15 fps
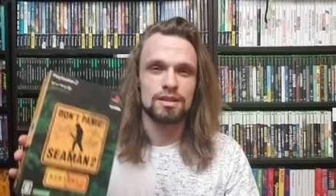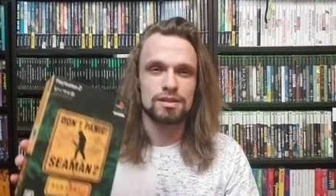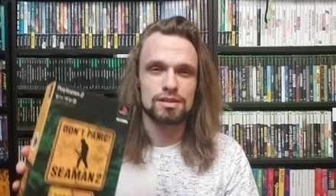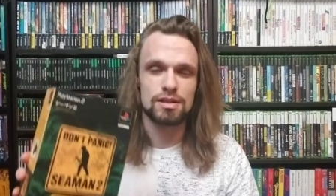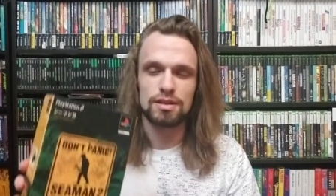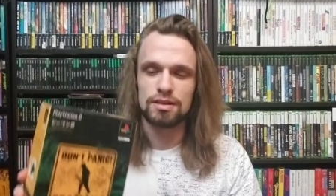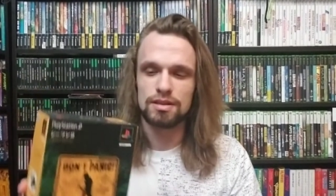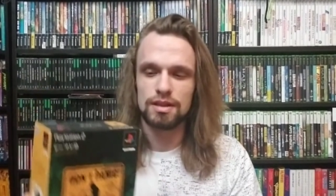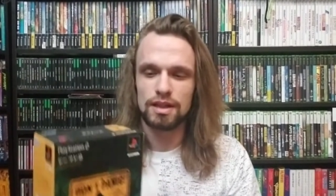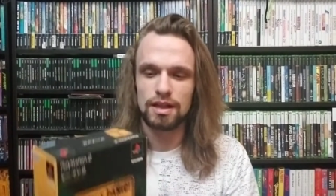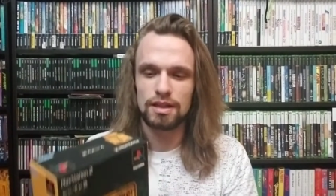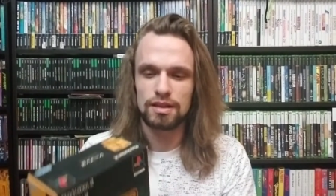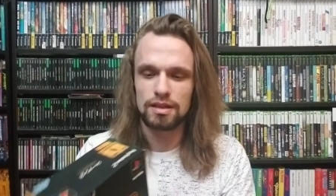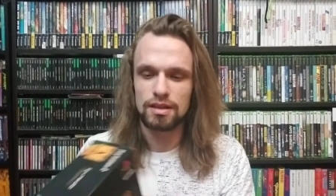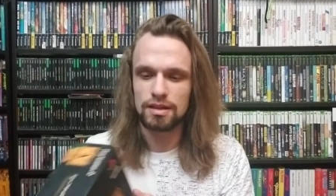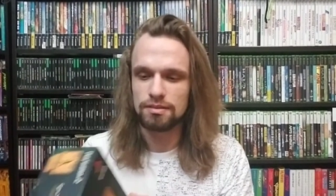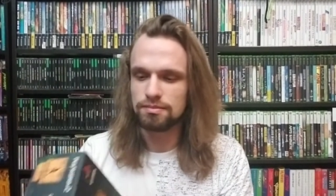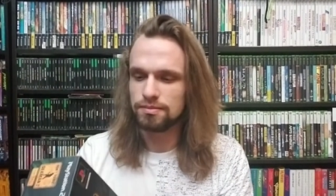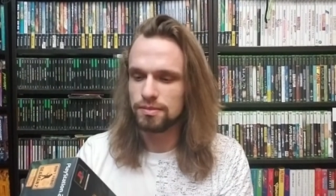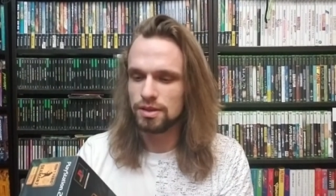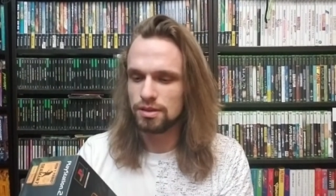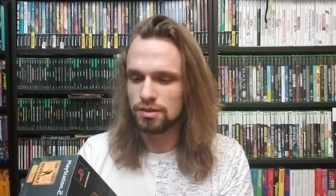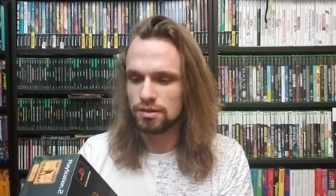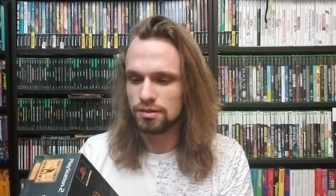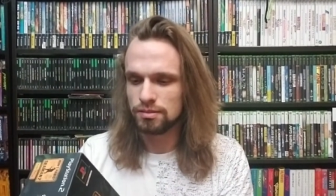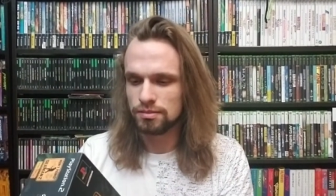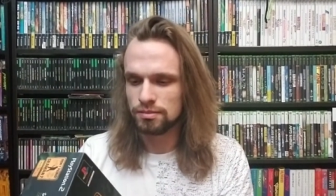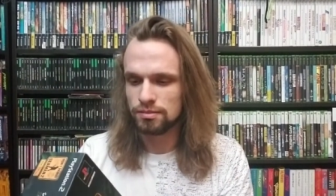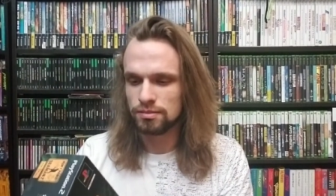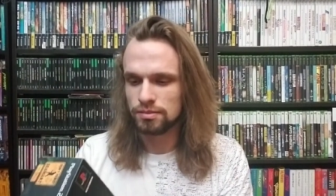So I thought, you know,
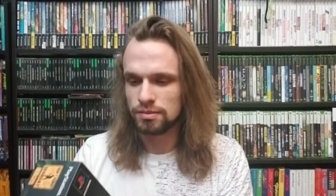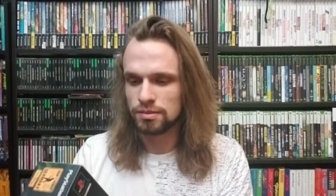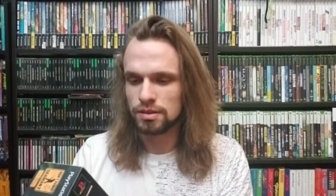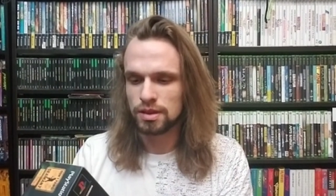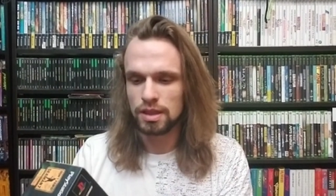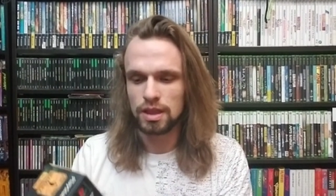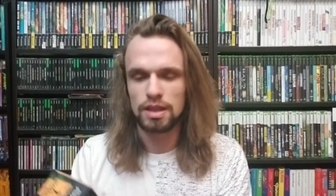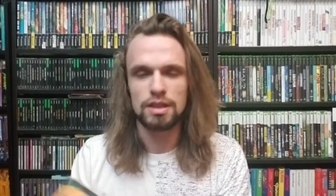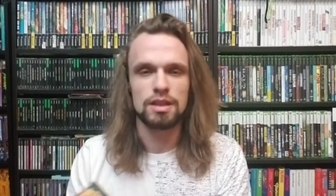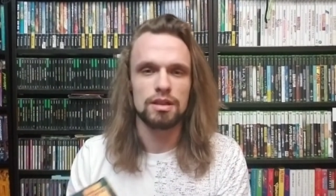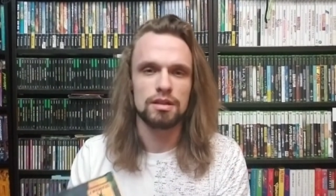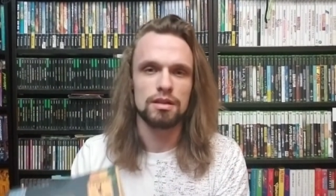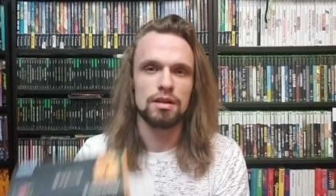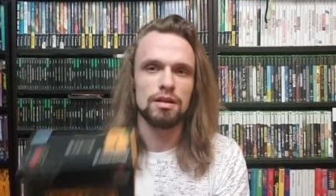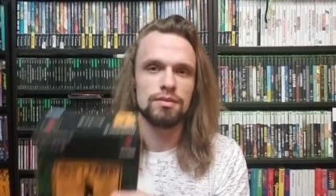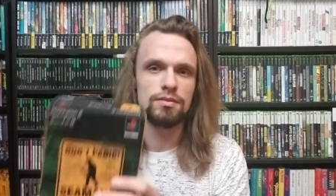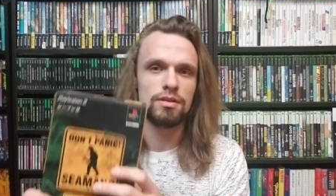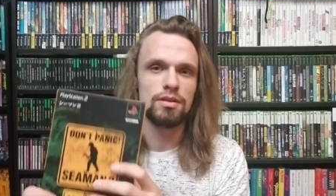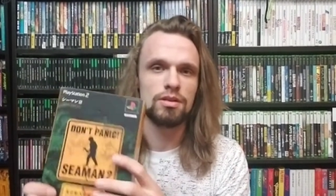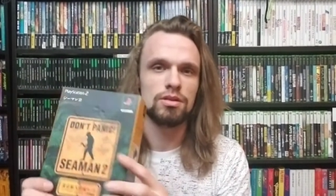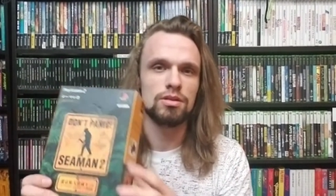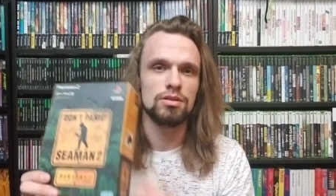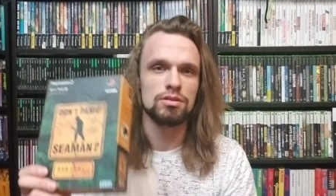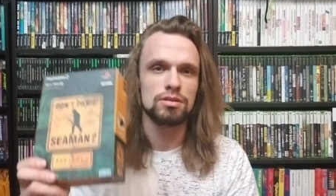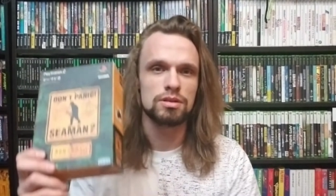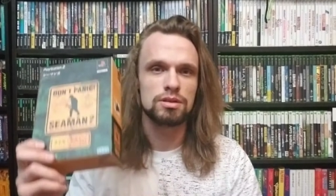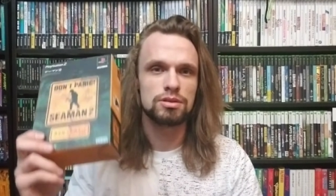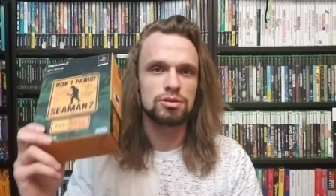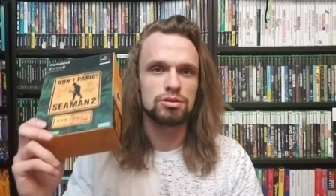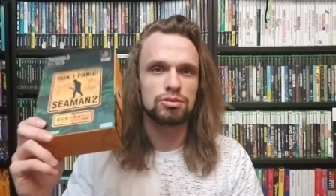I kick off the old
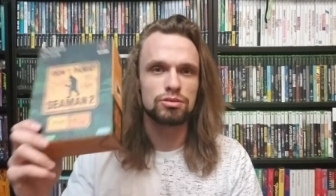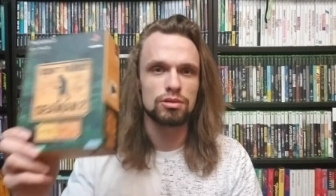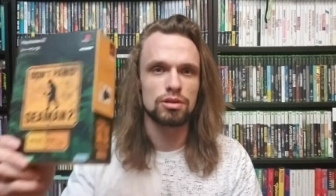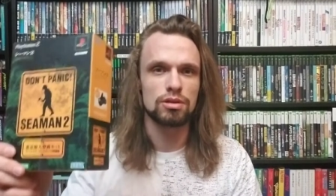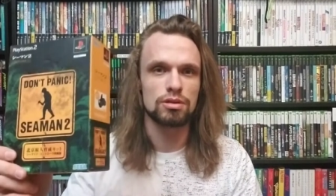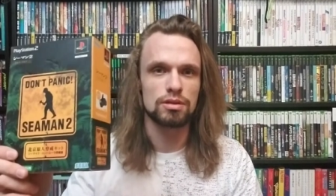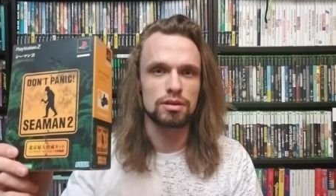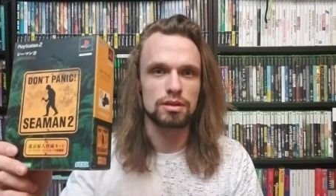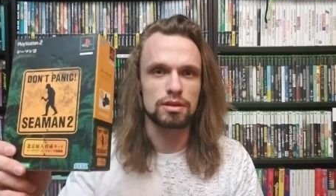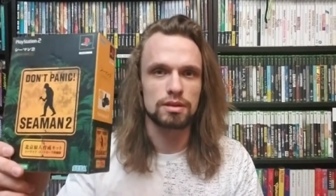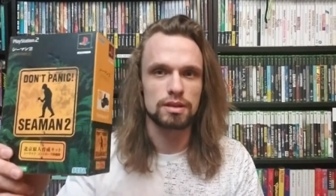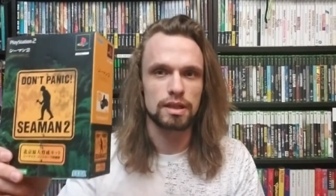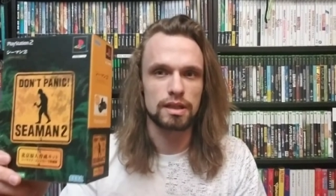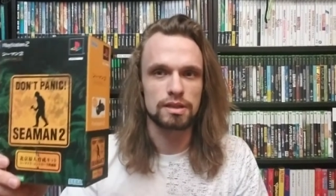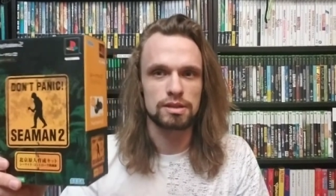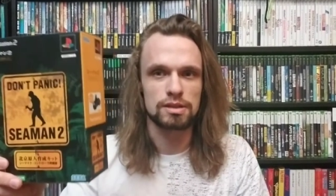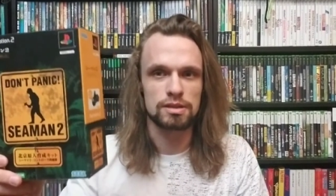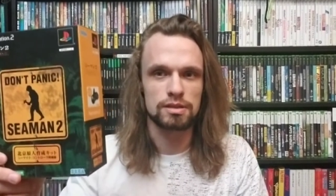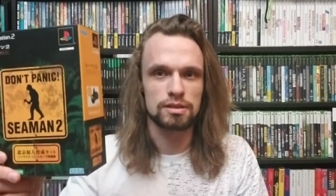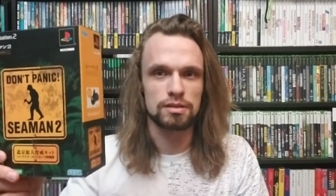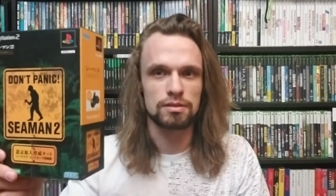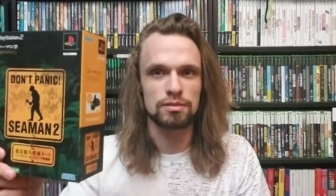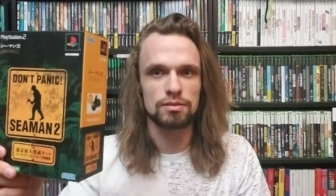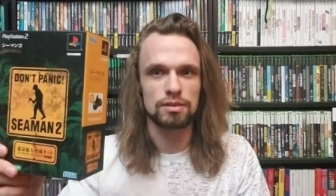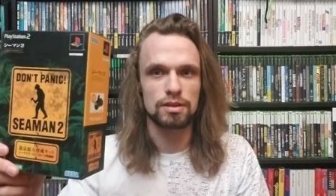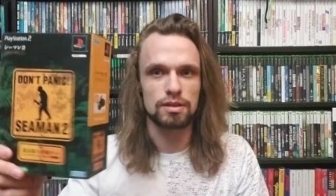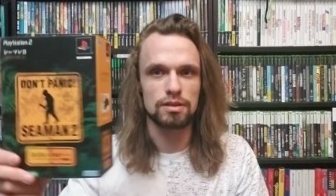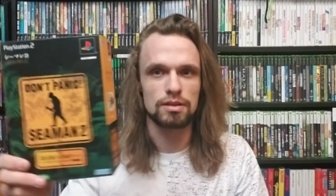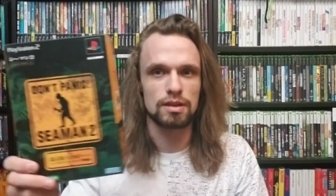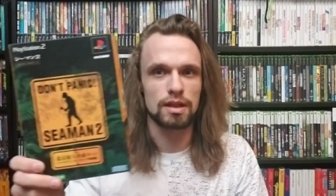controller collection
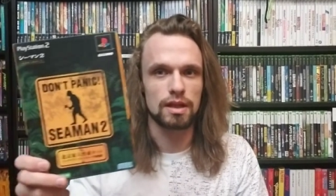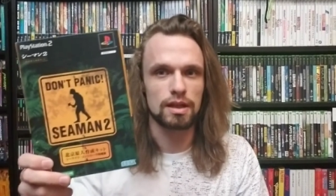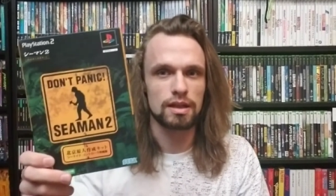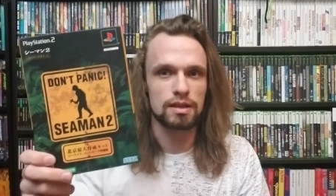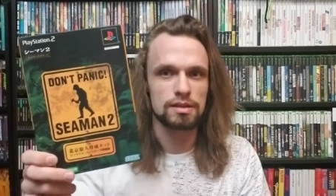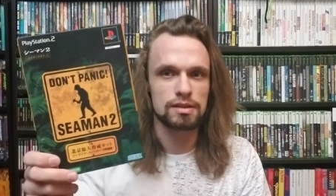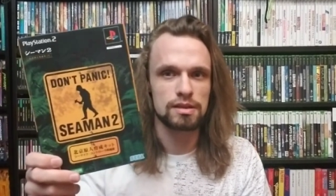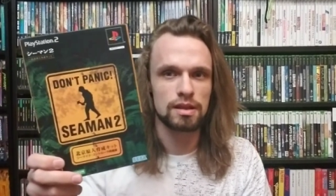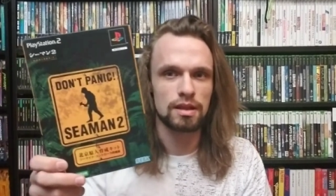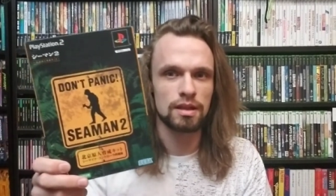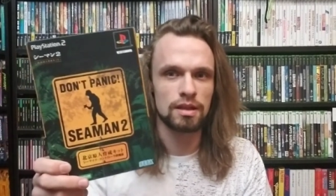with you guys.